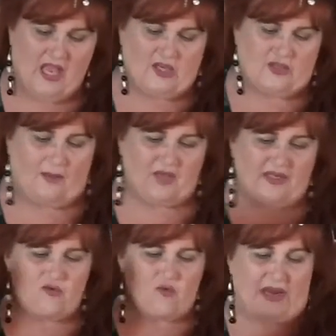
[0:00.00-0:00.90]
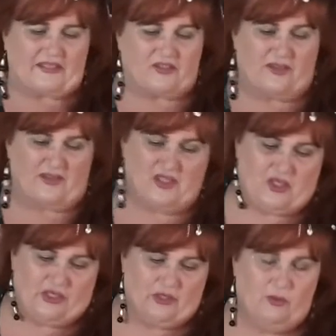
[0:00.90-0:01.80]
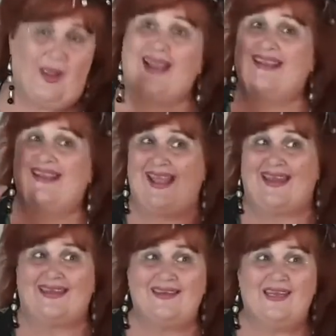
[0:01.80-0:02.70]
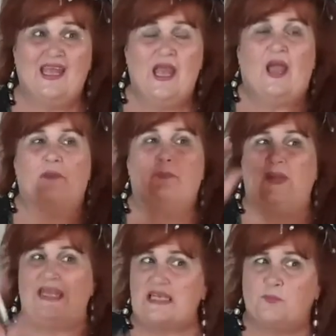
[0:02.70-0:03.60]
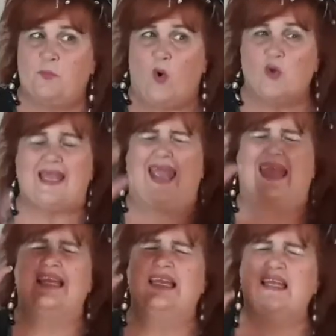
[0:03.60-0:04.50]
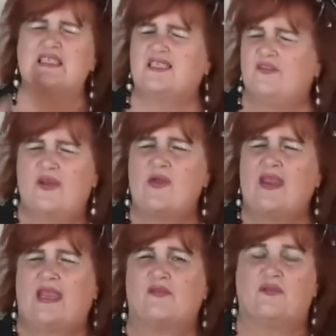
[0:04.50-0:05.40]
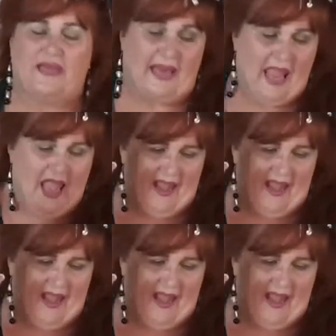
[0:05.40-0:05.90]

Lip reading: So I'm going to read this to you again, and please pause and listen very carefully.